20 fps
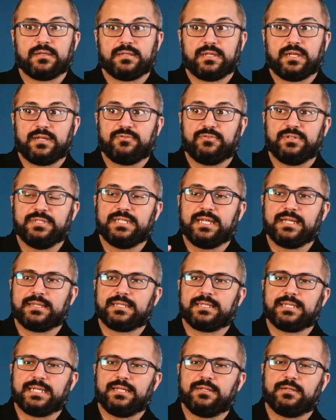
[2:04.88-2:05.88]
countries like the
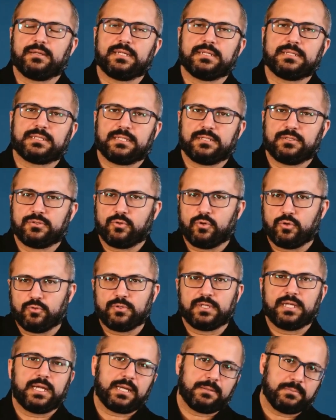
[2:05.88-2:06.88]
Netherlands and
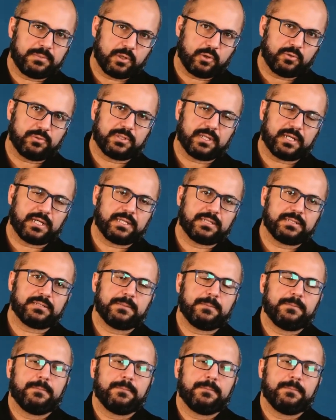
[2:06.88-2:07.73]
Norway have coastlines.